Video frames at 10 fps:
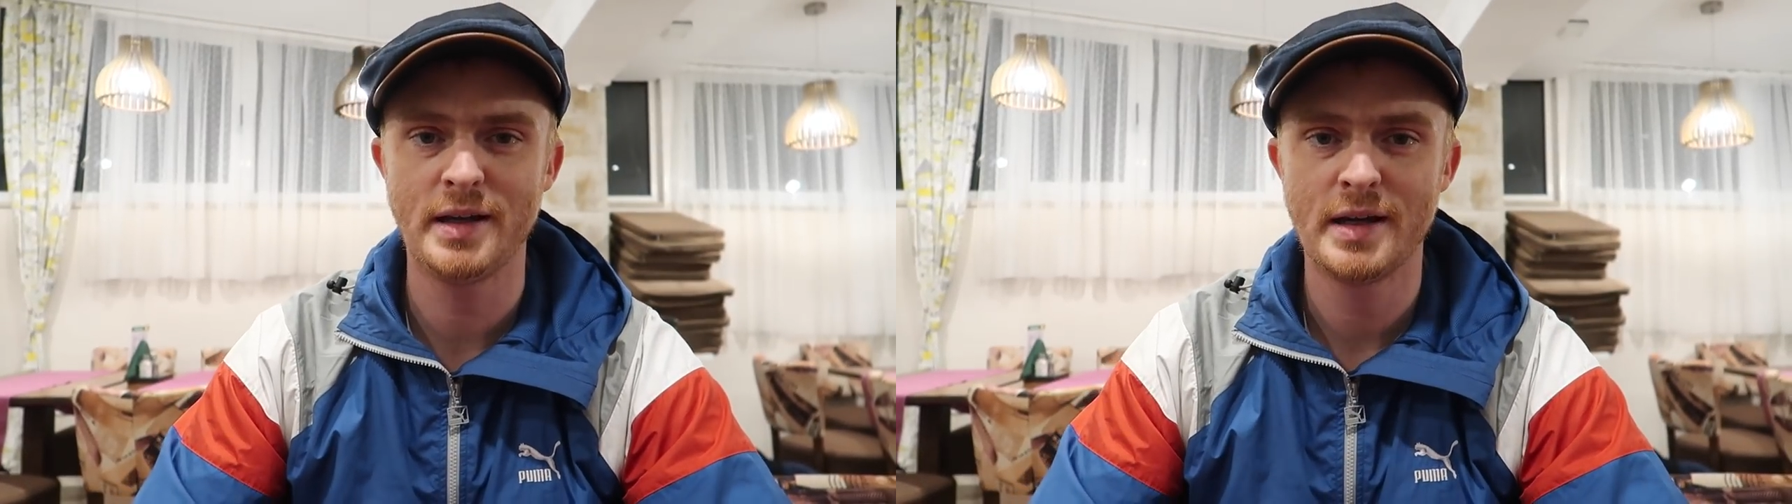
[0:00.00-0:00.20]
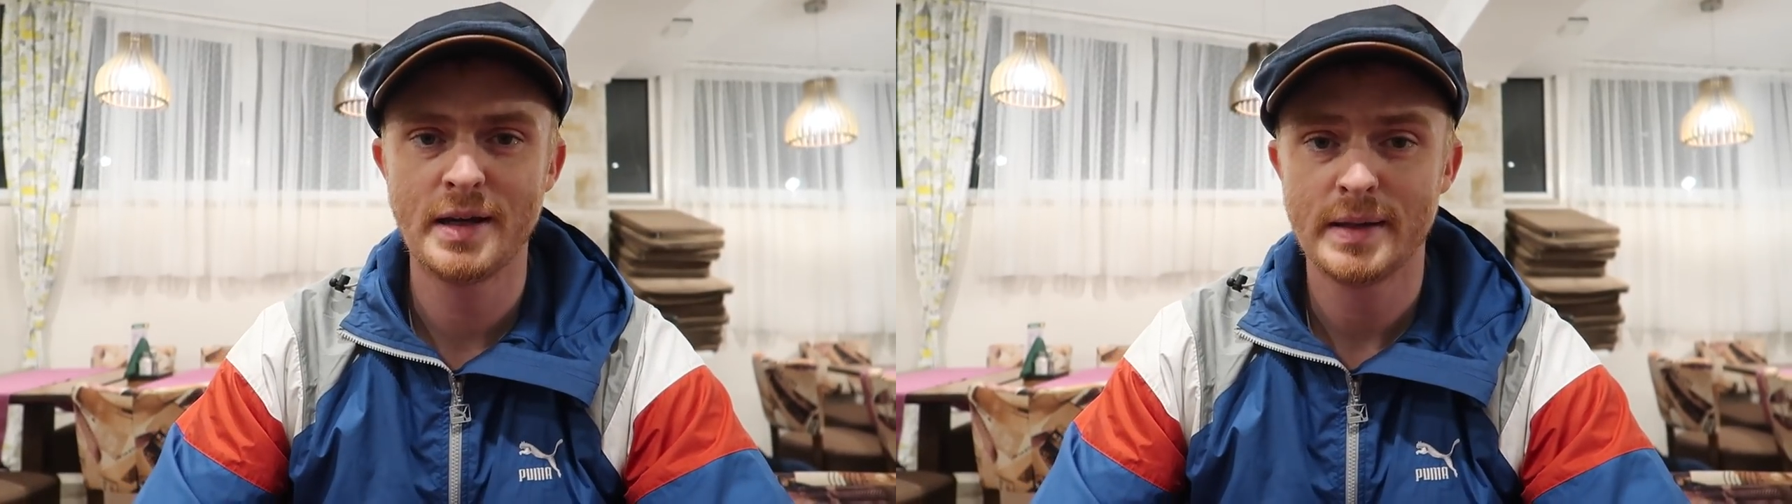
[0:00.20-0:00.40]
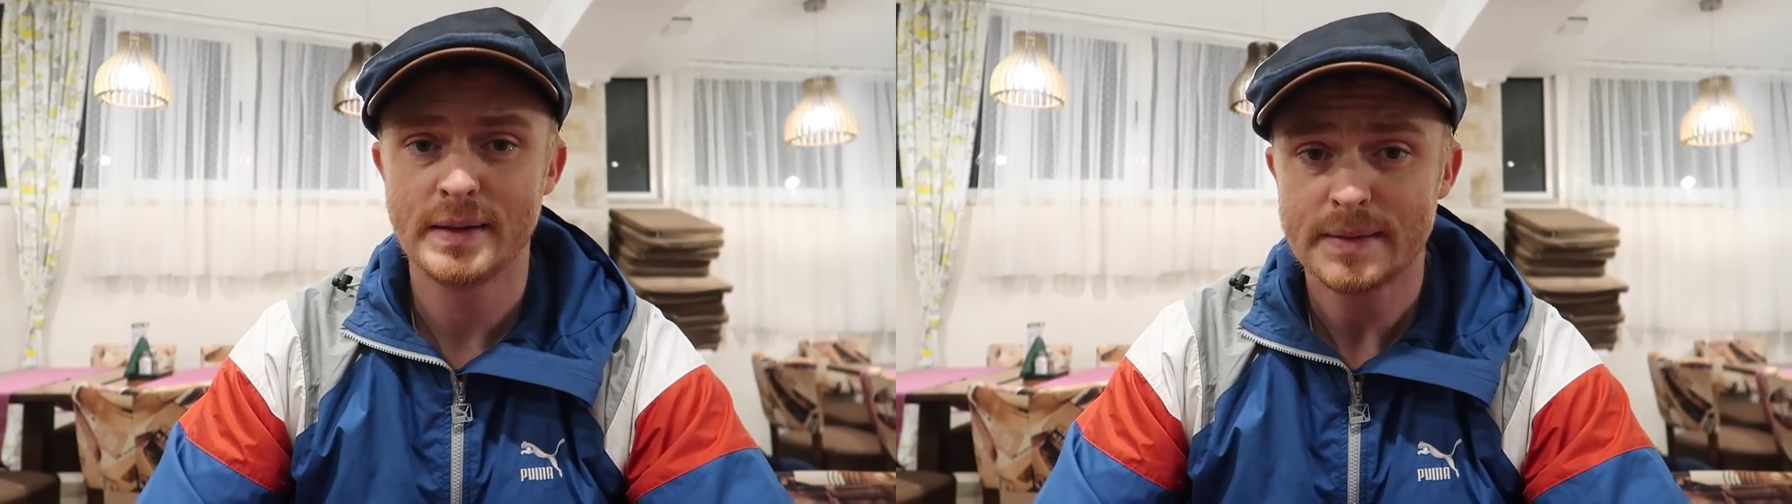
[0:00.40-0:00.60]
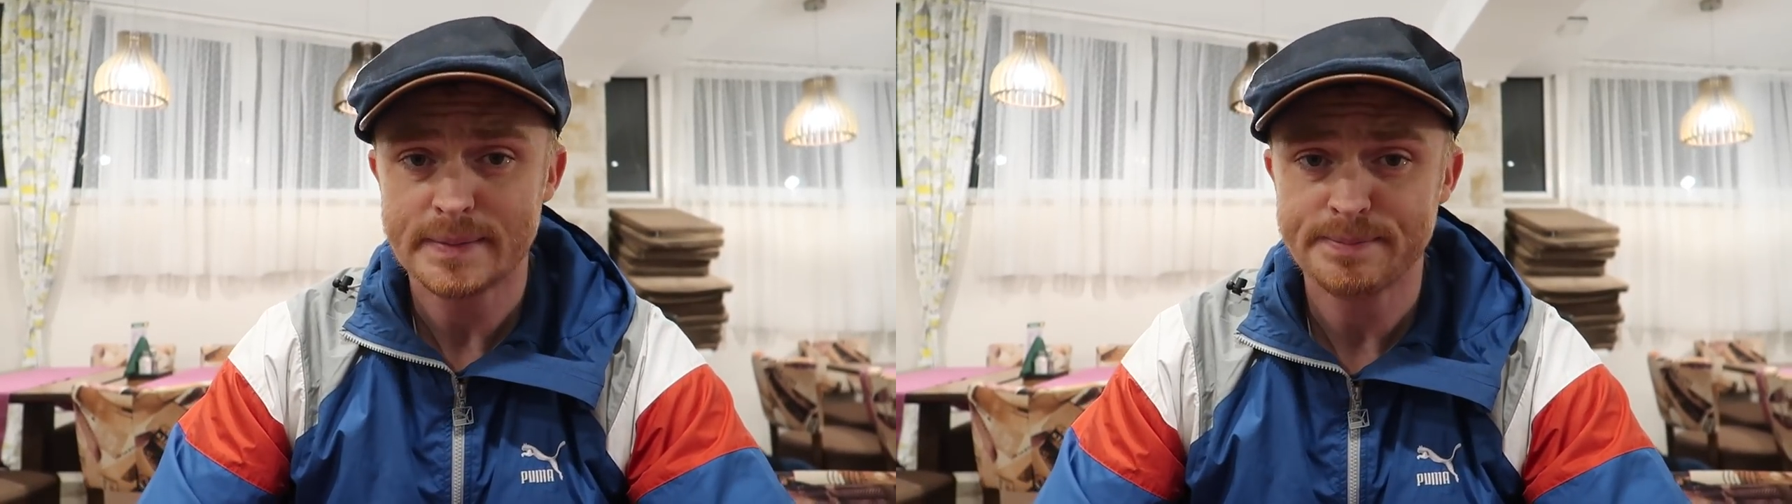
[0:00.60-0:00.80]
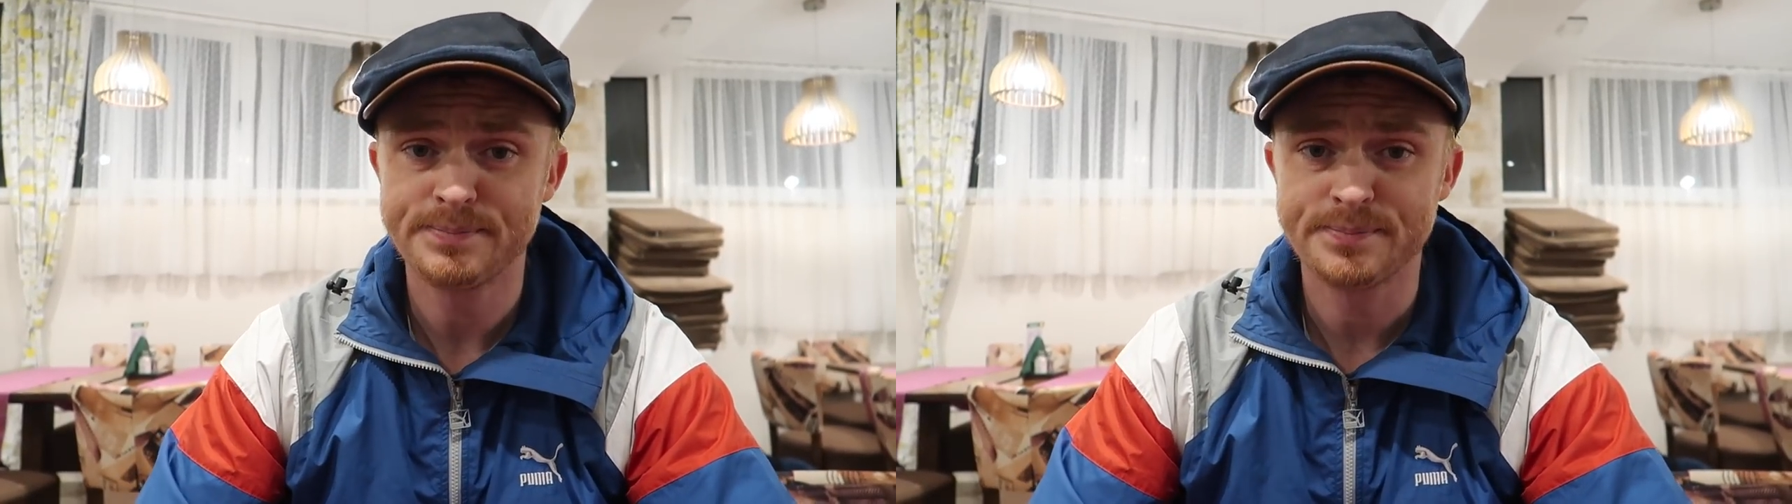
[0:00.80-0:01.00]
Yeah, like we had
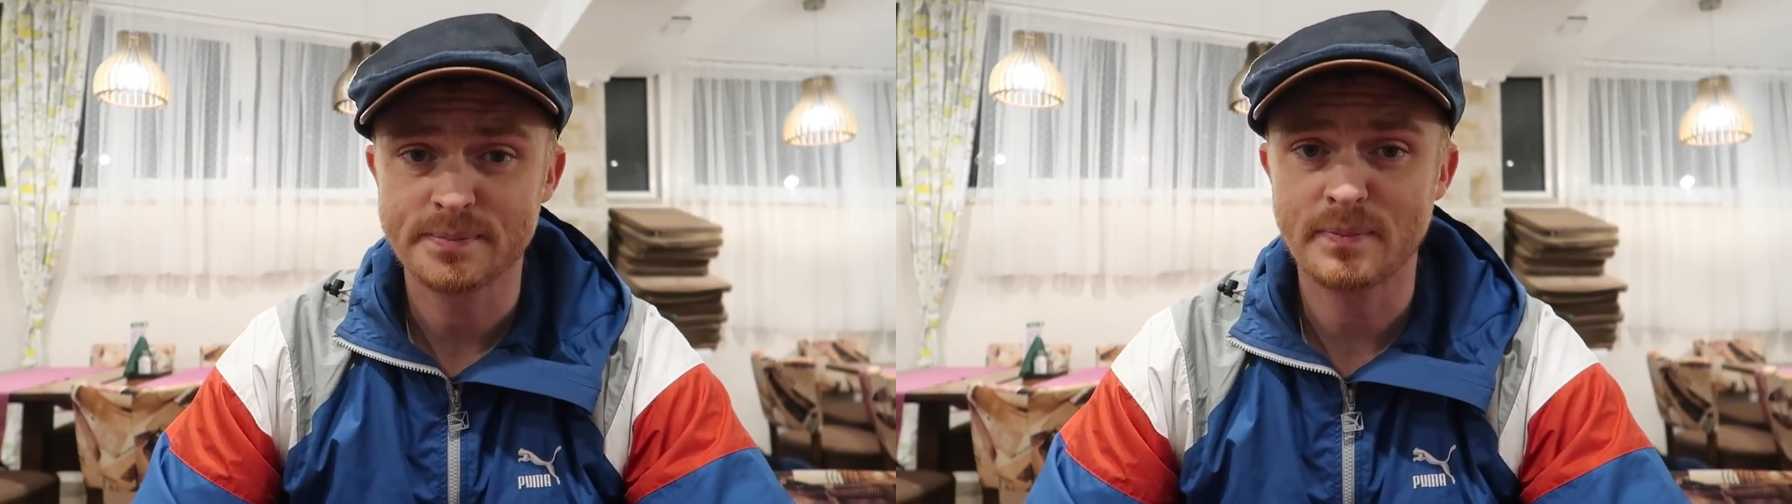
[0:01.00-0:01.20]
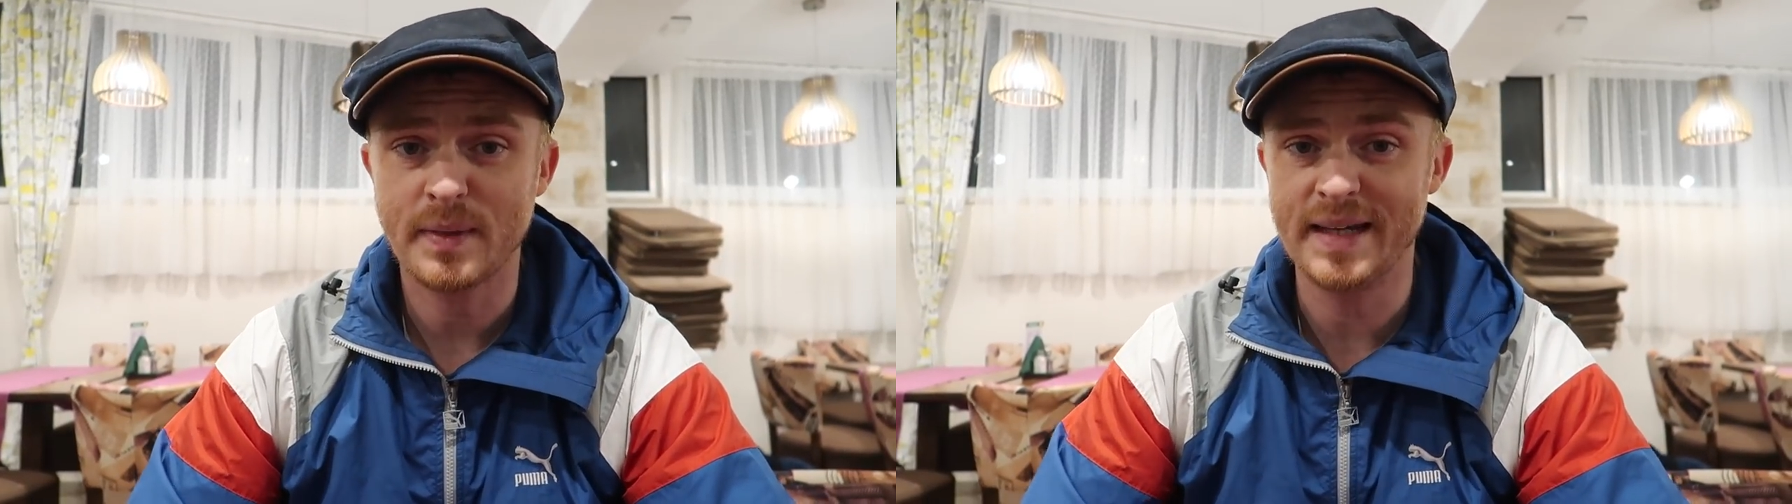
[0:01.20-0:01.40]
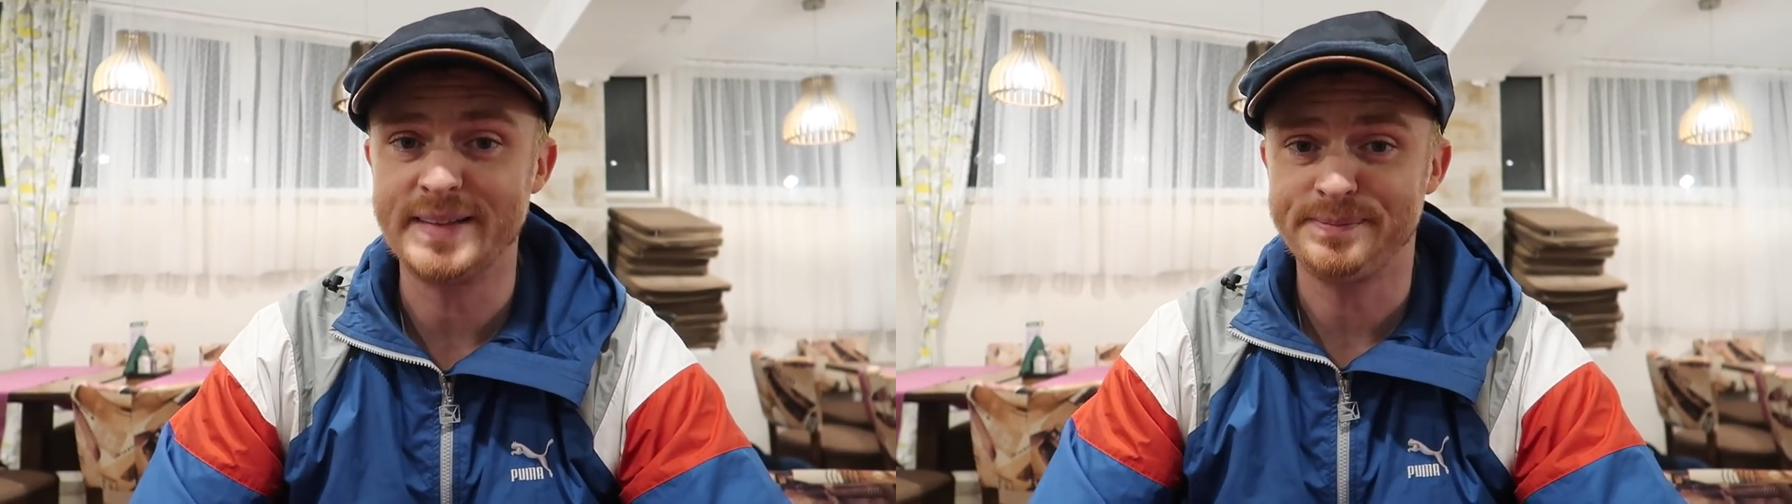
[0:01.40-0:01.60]
to get off with all yeah.